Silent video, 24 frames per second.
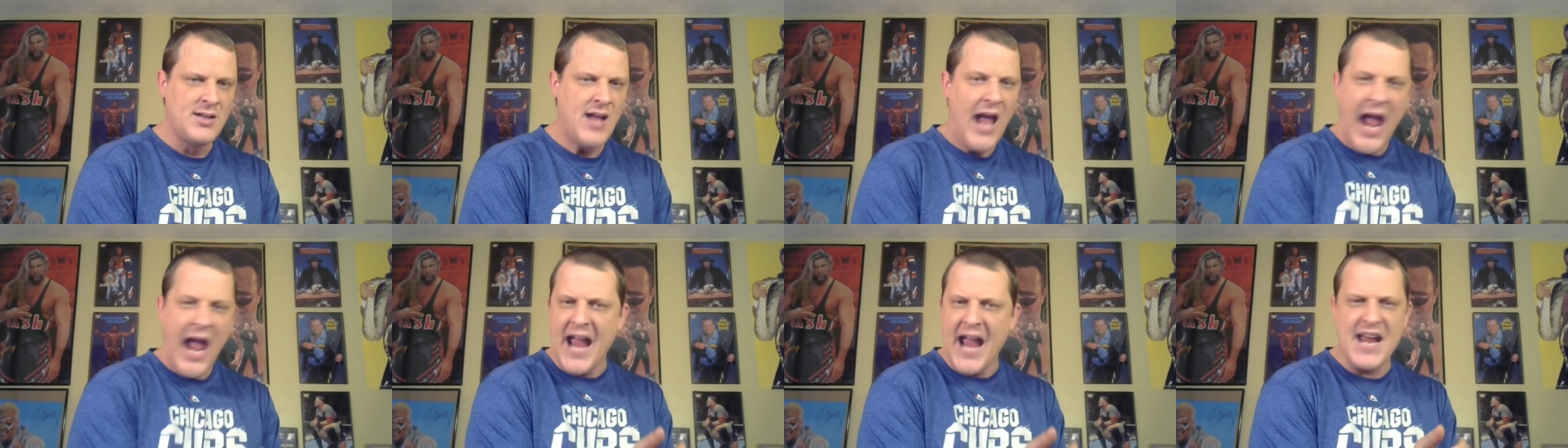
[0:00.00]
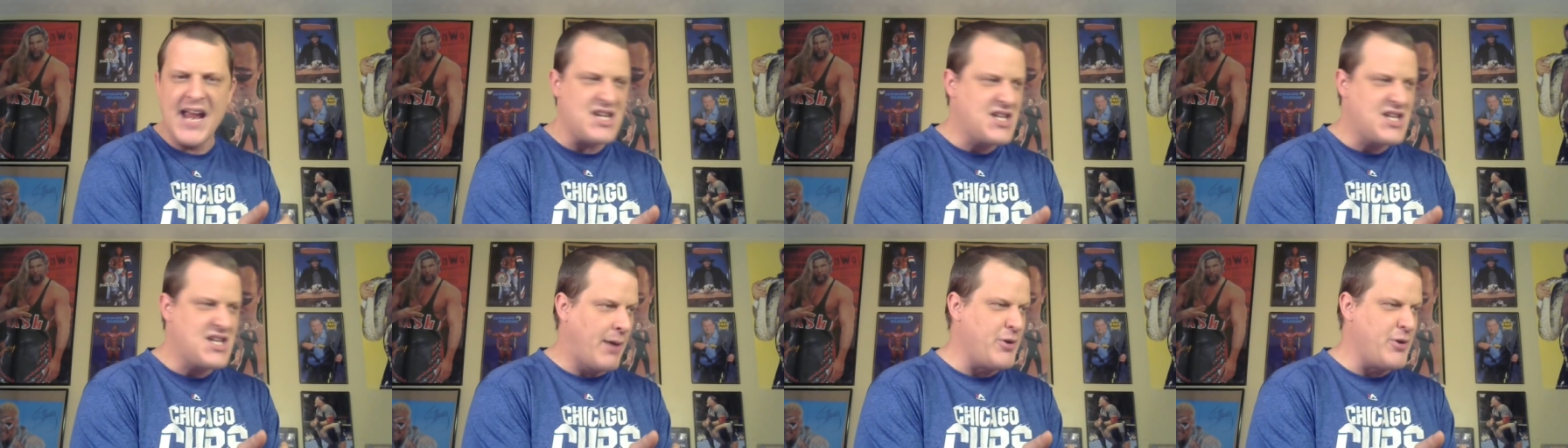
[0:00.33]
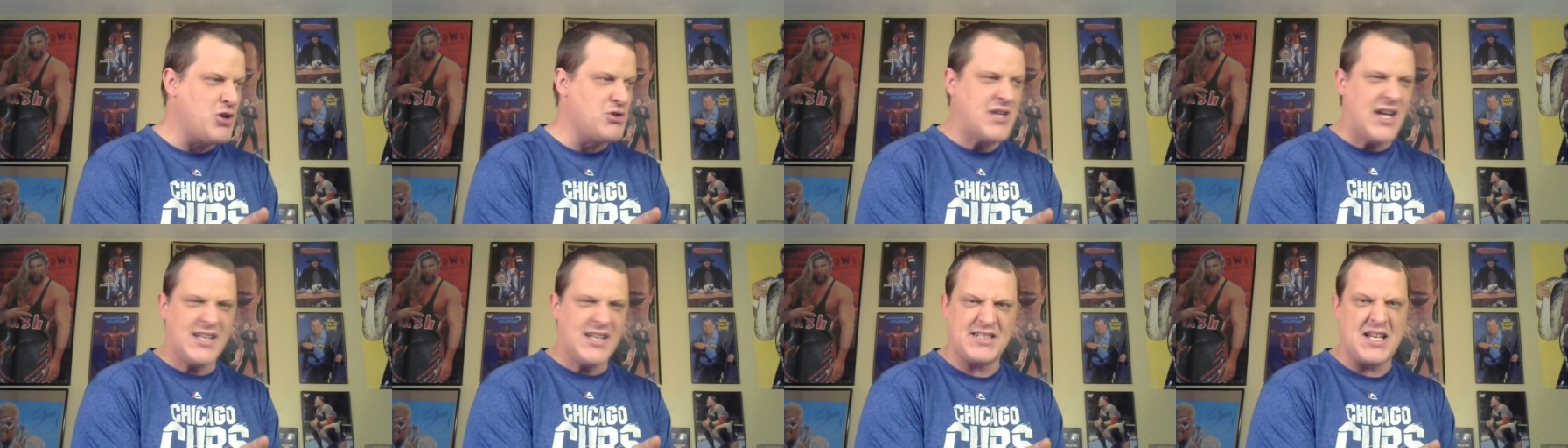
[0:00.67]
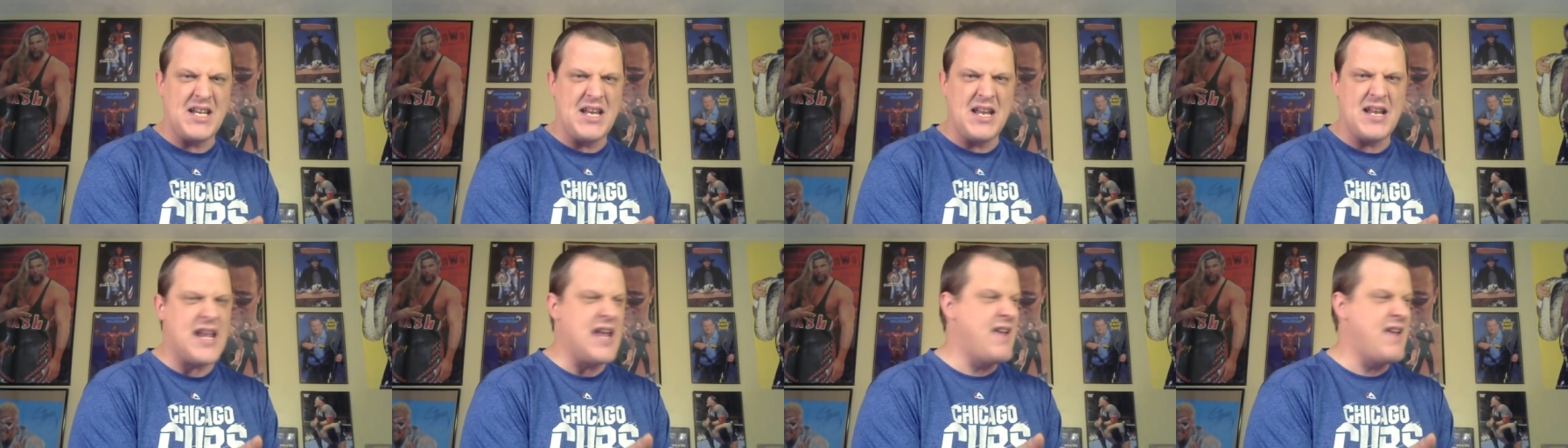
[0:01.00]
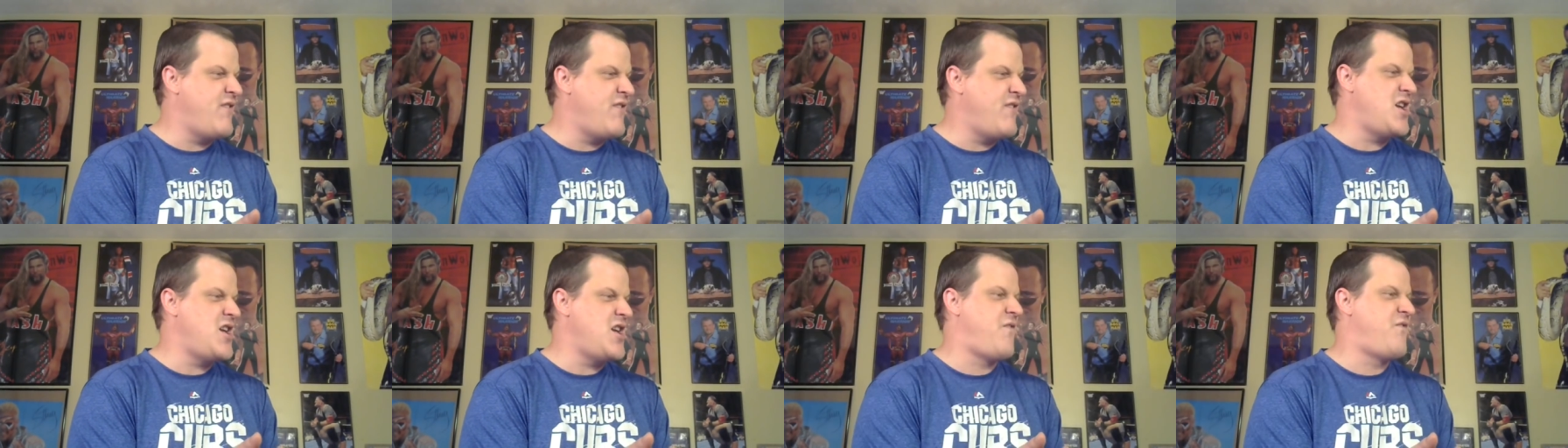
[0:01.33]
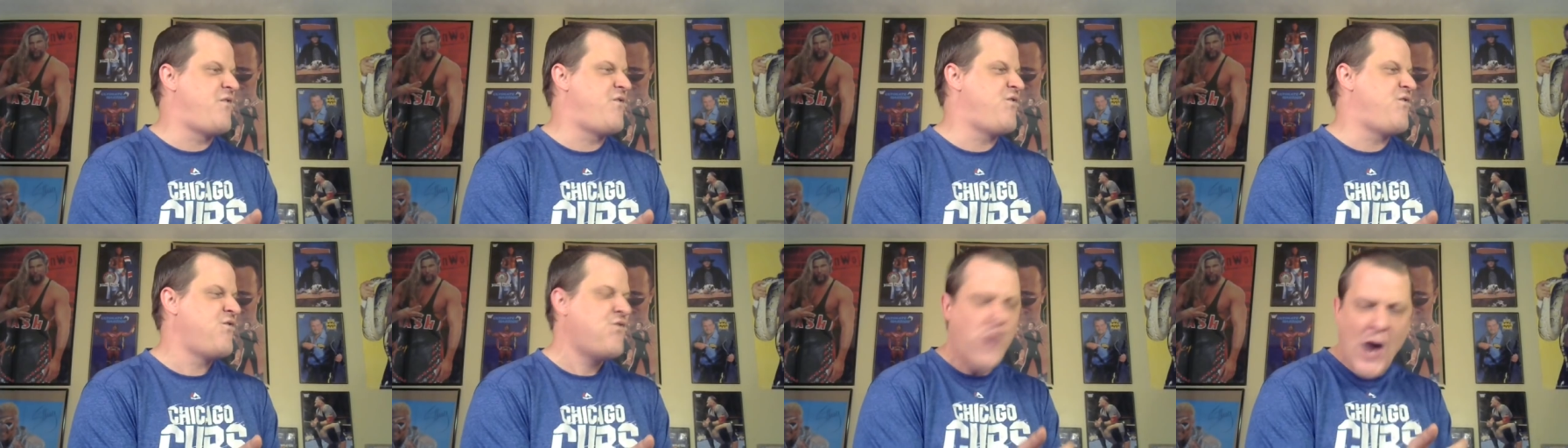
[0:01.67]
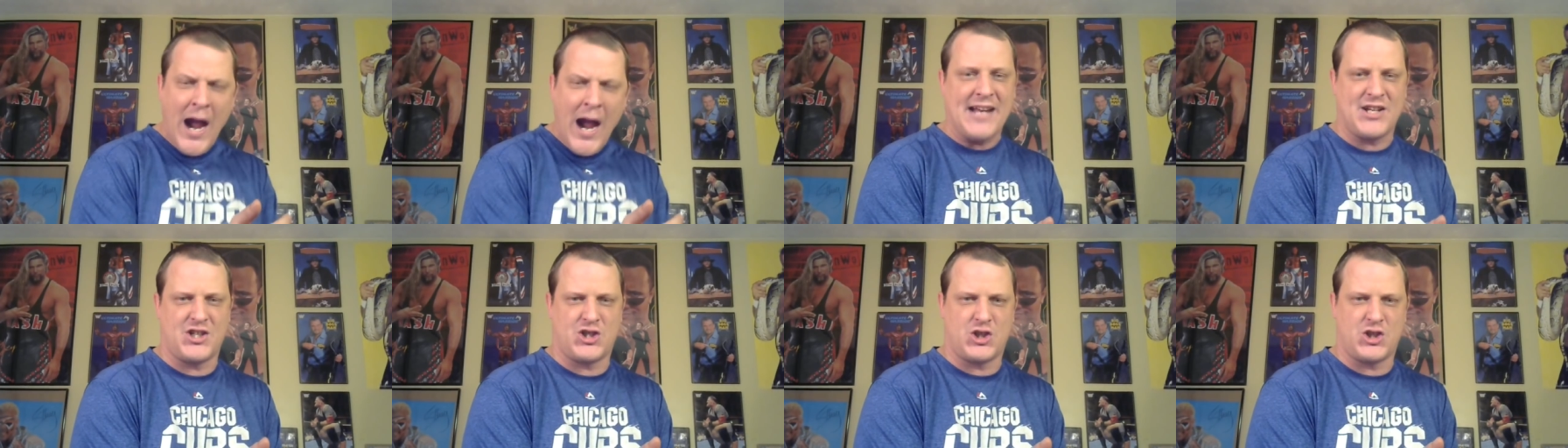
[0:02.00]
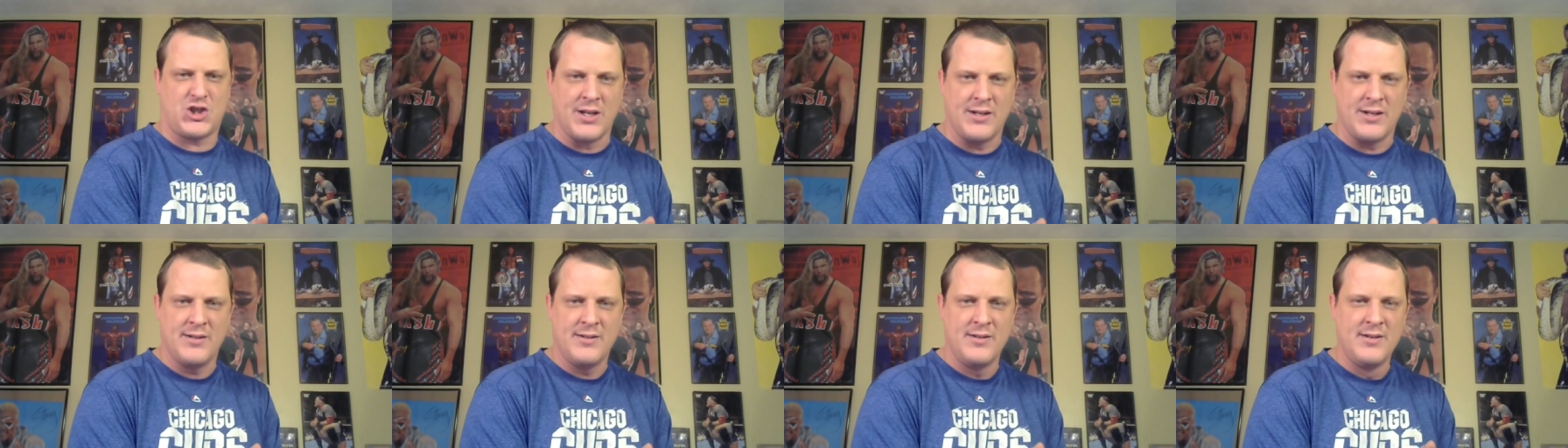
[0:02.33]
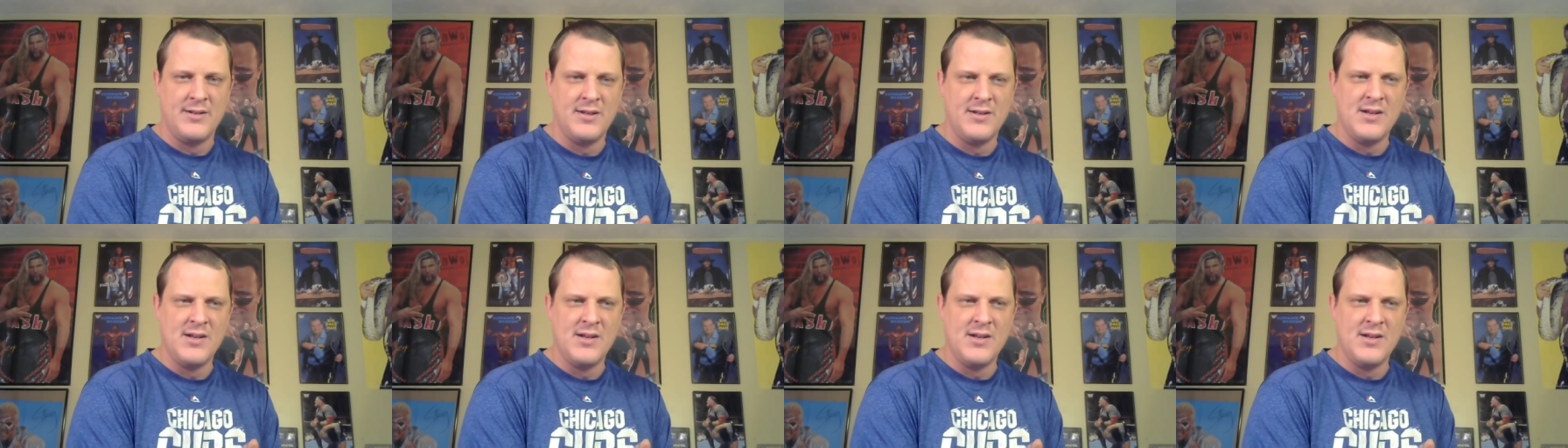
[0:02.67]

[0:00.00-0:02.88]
AEW doesn't even get a fraction